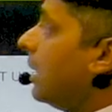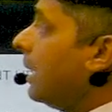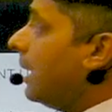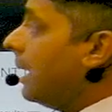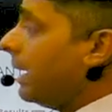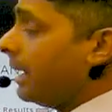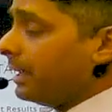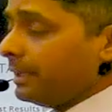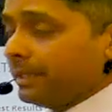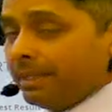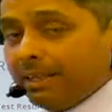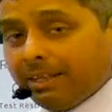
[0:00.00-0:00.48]

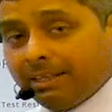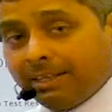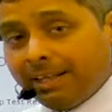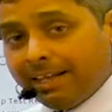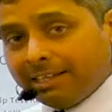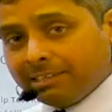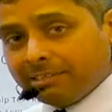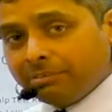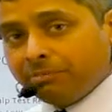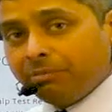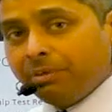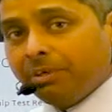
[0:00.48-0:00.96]
And the
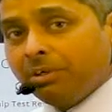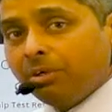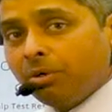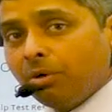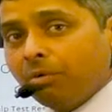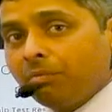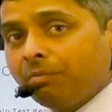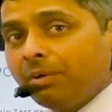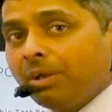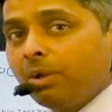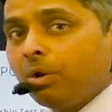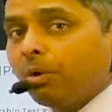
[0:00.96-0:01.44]
next
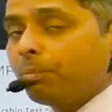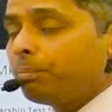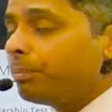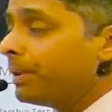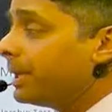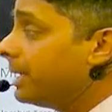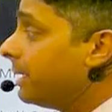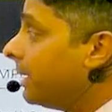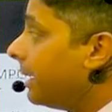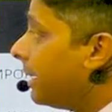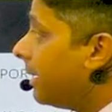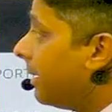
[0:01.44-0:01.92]
window will
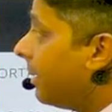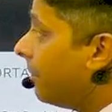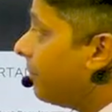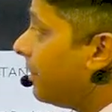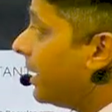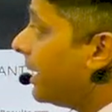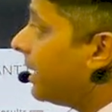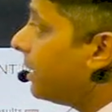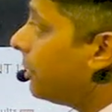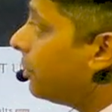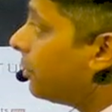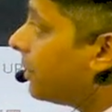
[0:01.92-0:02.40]
open
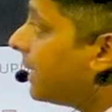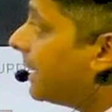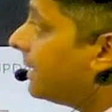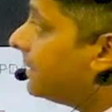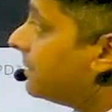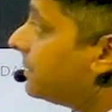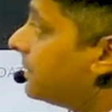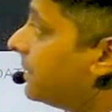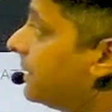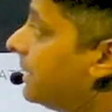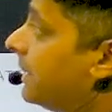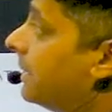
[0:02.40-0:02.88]
where you can
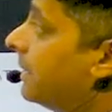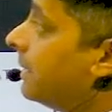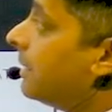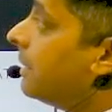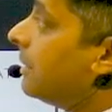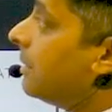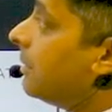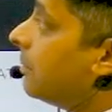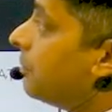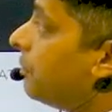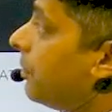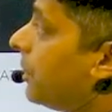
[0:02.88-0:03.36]
see
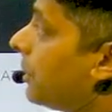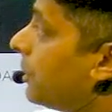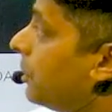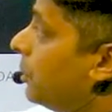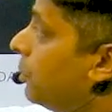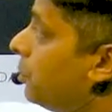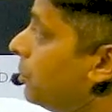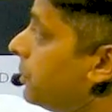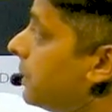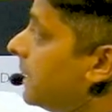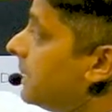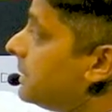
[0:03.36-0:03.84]
for
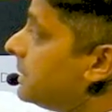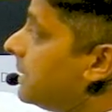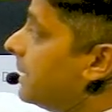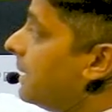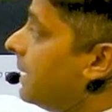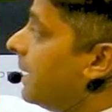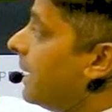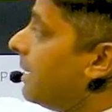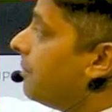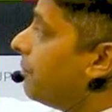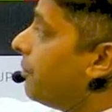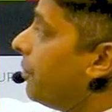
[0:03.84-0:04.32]
new session
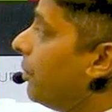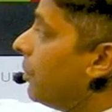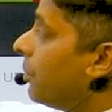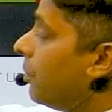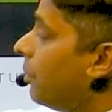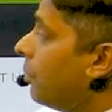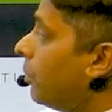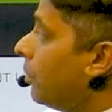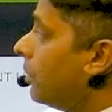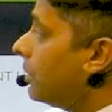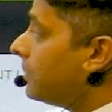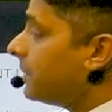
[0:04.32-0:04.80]
and for
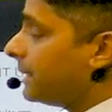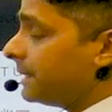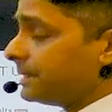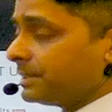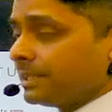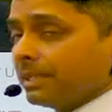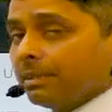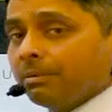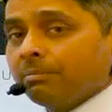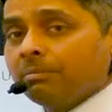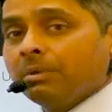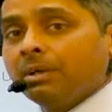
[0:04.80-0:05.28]
old
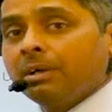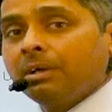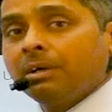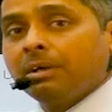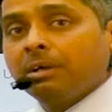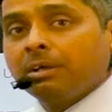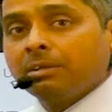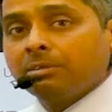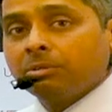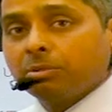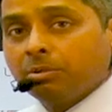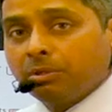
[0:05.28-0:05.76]
session.
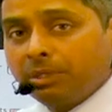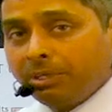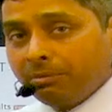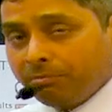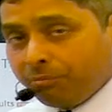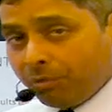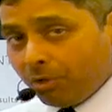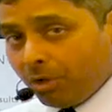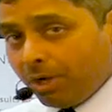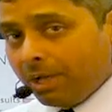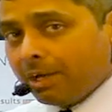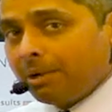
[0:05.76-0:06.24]
So
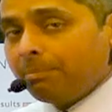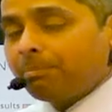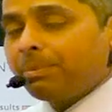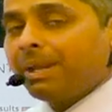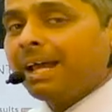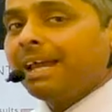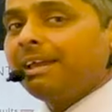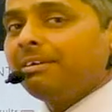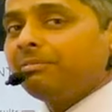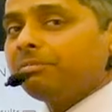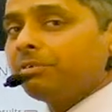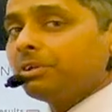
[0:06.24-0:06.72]
if you are
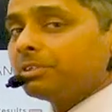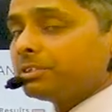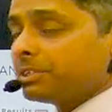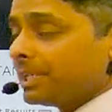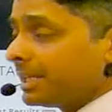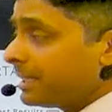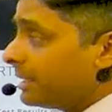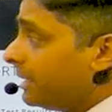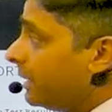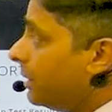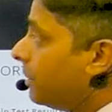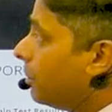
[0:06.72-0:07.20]
applying for
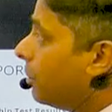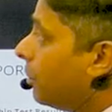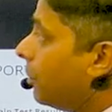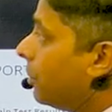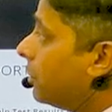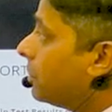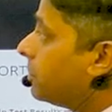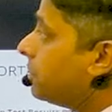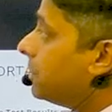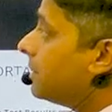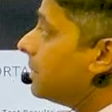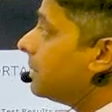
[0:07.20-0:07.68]
Shakti
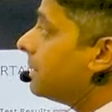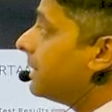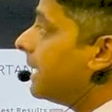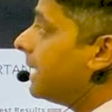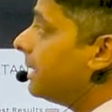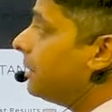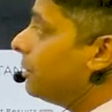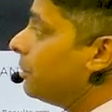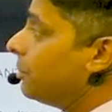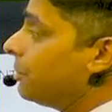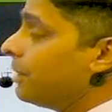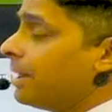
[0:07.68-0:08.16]
course,
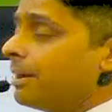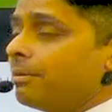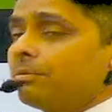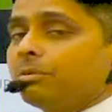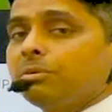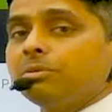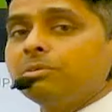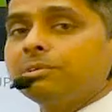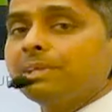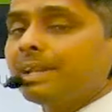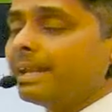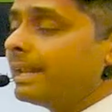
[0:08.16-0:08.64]
then you have
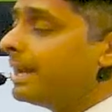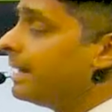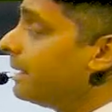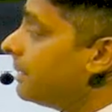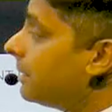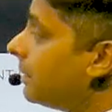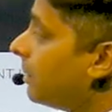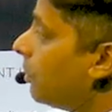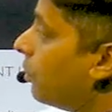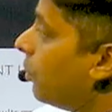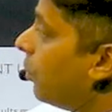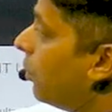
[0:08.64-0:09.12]
to
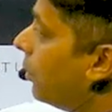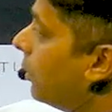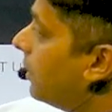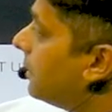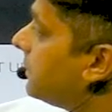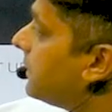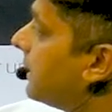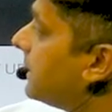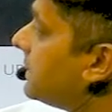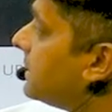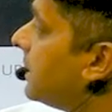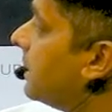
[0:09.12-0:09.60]
select old
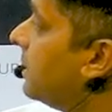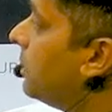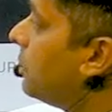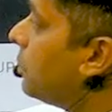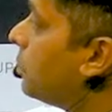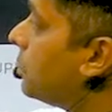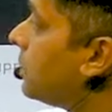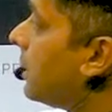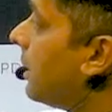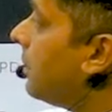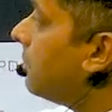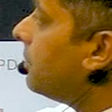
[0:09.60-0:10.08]
session
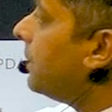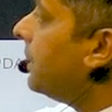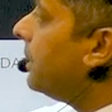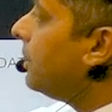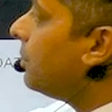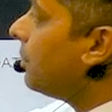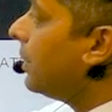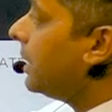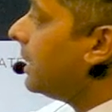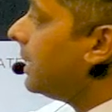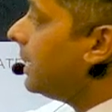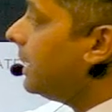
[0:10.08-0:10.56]

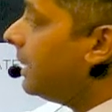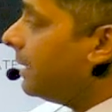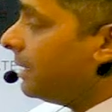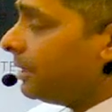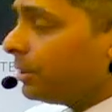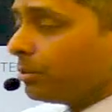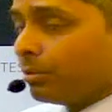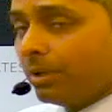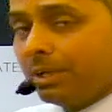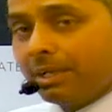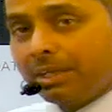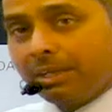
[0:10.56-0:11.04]

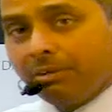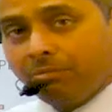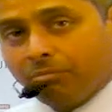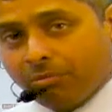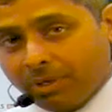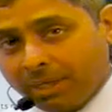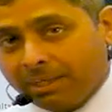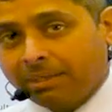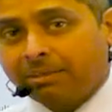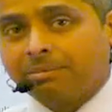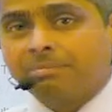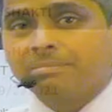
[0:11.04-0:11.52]

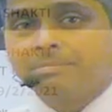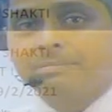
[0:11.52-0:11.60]
2020-21.